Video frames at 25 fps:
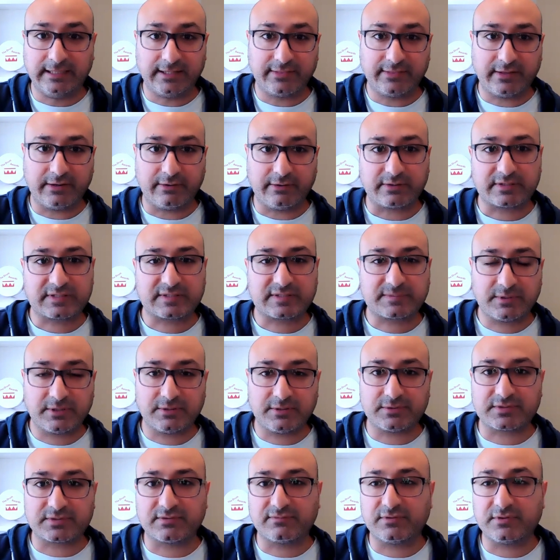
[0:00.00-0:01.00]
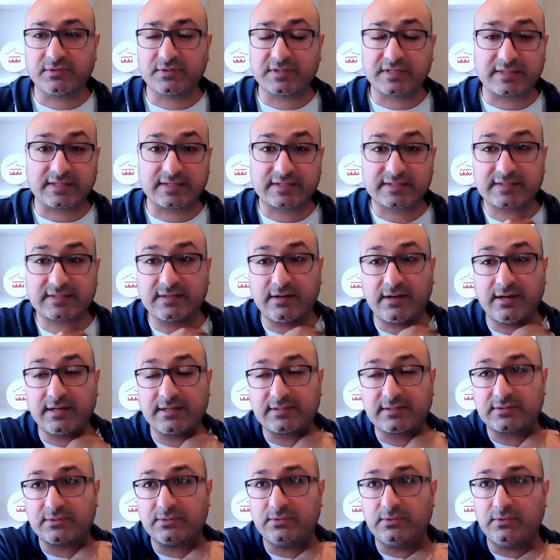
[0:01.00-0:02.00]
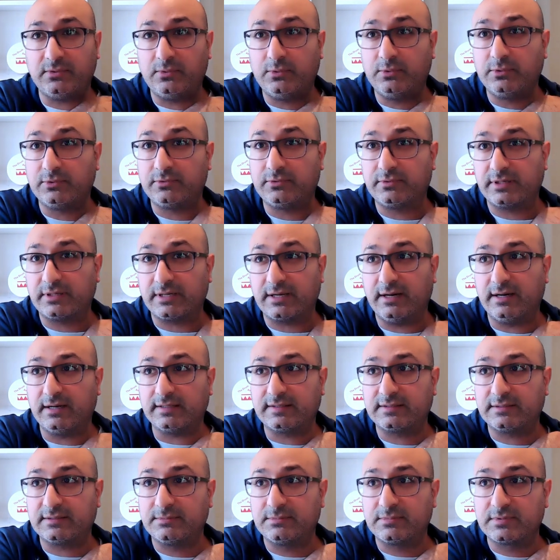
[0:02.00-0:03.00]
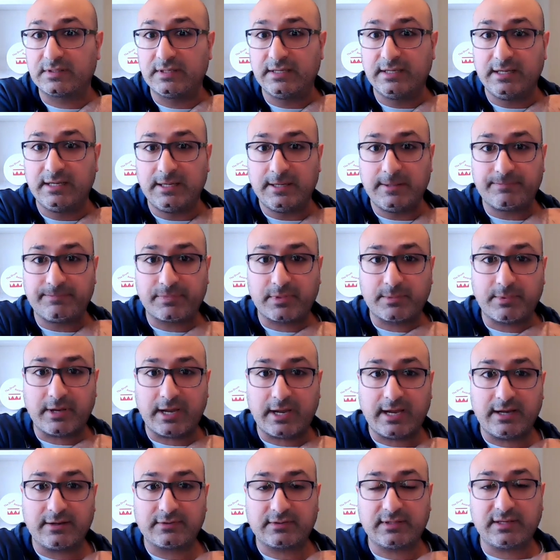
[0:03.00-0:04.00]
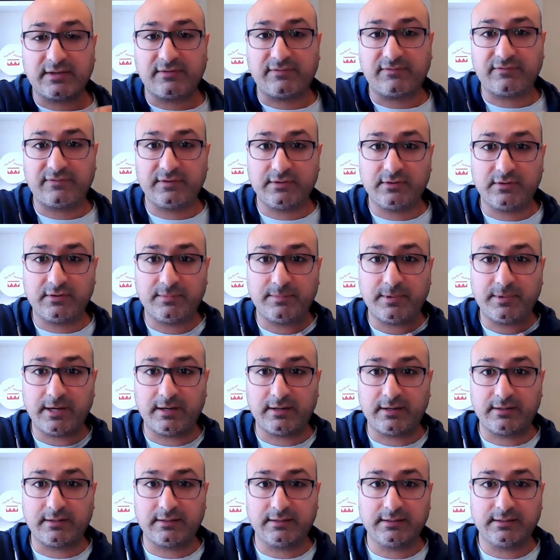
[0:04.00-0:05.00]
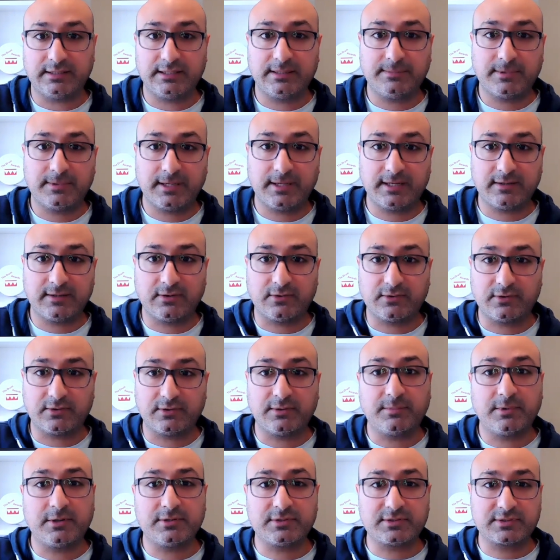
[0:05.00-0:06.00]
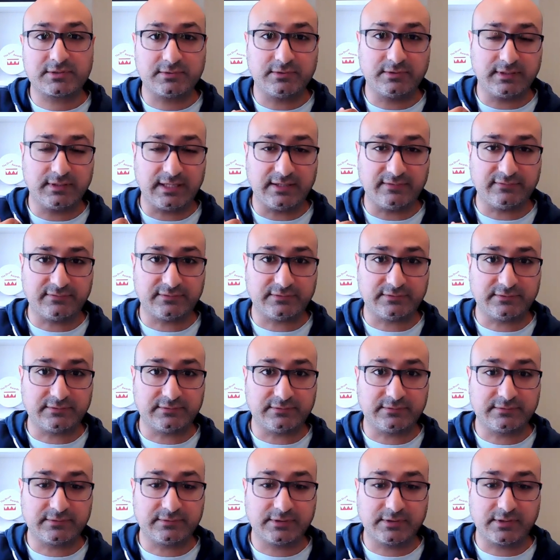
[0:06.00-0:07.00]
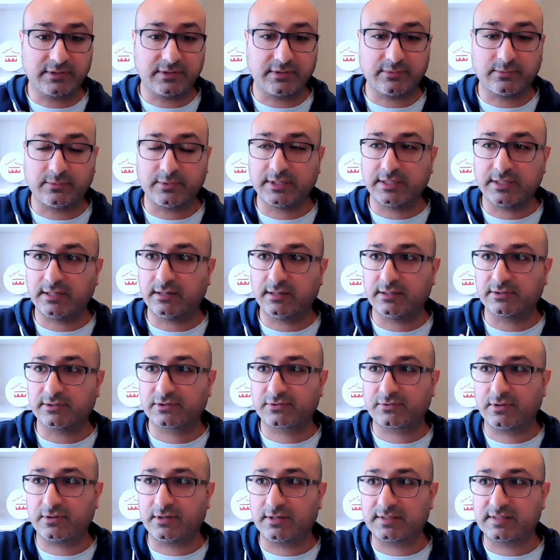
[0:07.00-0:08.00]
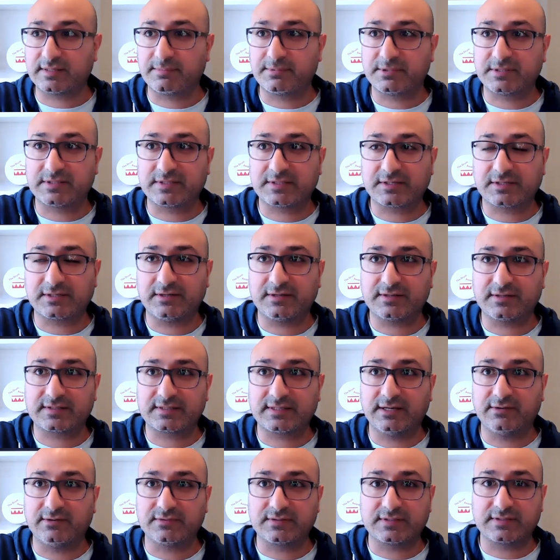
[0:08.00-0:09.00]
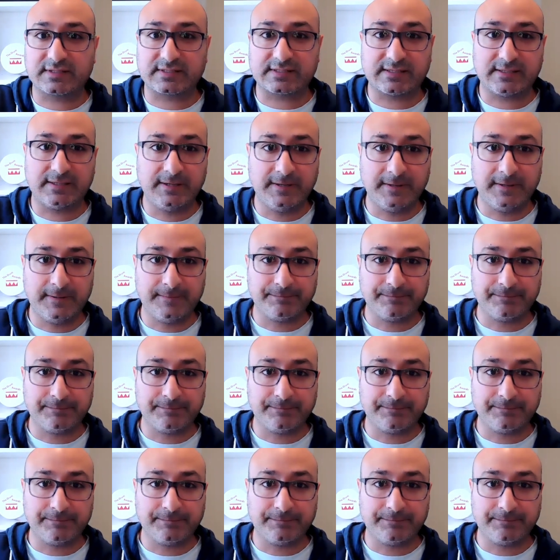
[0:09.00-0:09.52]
their experience of using the site or ordering items, but how do they feel about eBay on an emotional level? We are trying to position ourselves as a